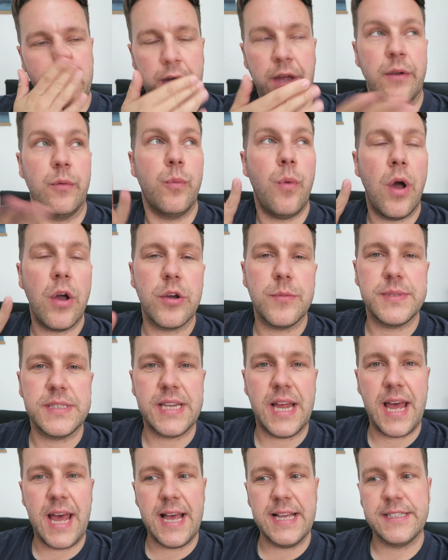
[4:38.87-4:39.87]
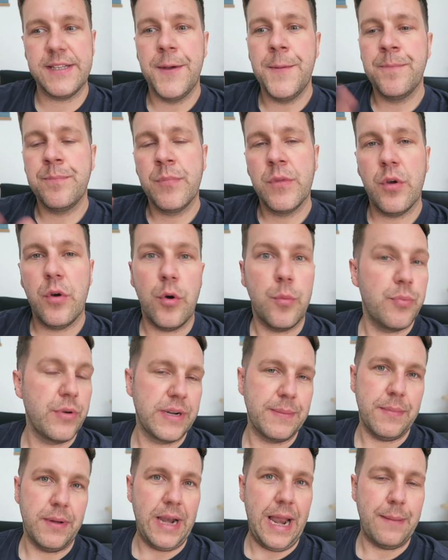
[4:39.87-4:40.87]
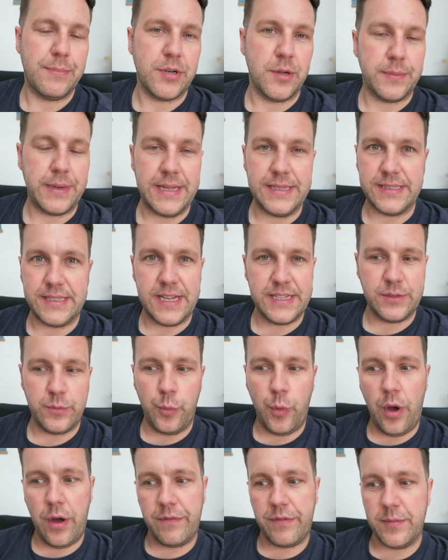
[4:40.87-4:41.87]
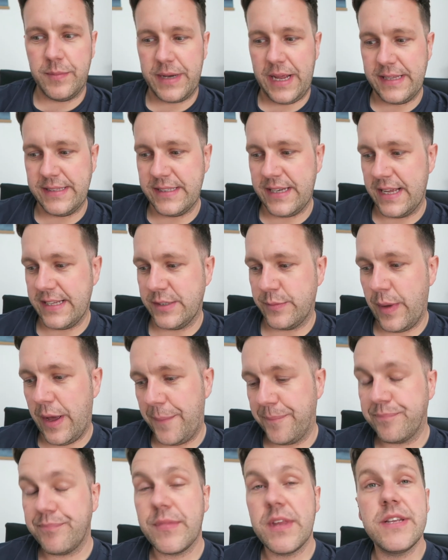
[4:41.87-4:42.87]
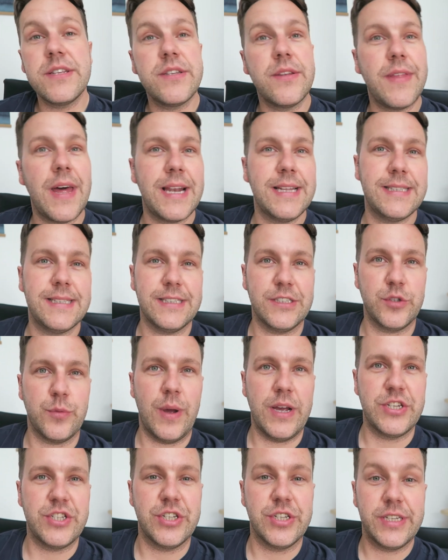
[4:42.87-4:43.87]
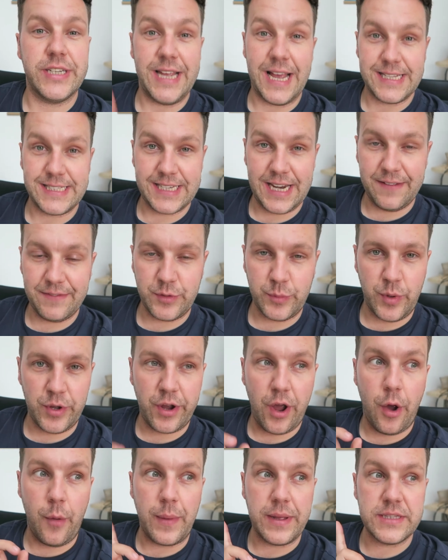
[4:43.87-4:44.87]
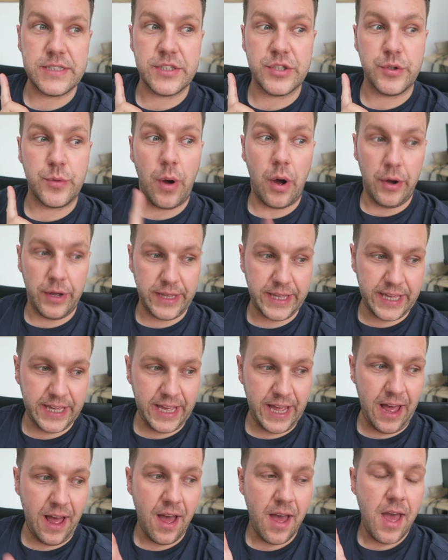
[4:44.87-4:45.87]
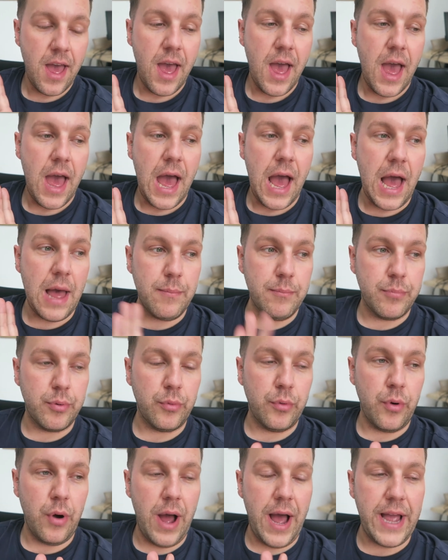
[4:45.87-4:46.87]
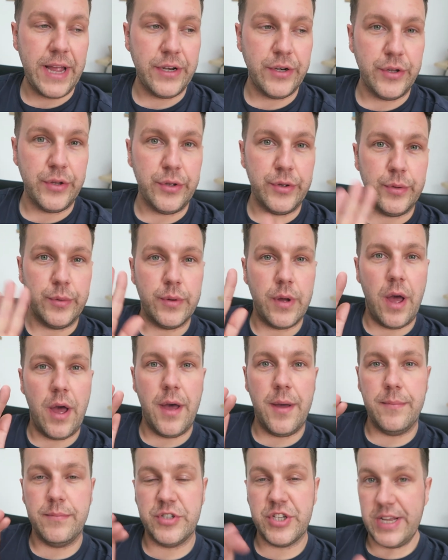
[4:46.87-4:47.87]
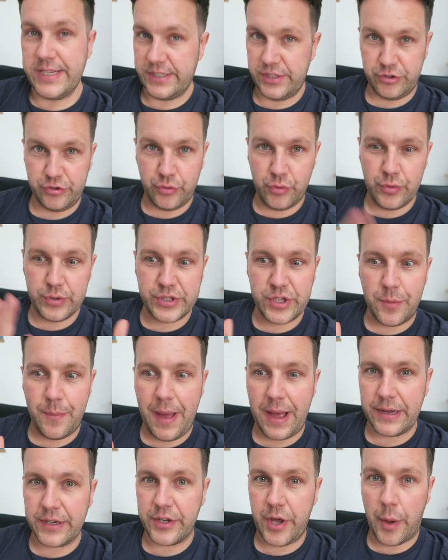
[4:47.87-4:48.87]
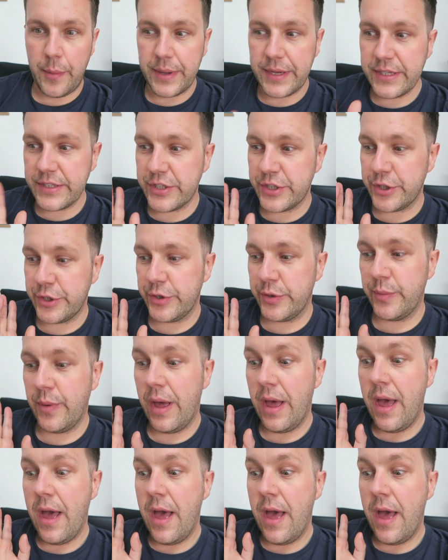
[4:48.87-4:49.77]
kind of work upstairs or bring my laptop downstairs and work from downstairs as well. So that is the situation. Yesterday after work, I went to IKEA and bought a new chest of drawers. So I'm going to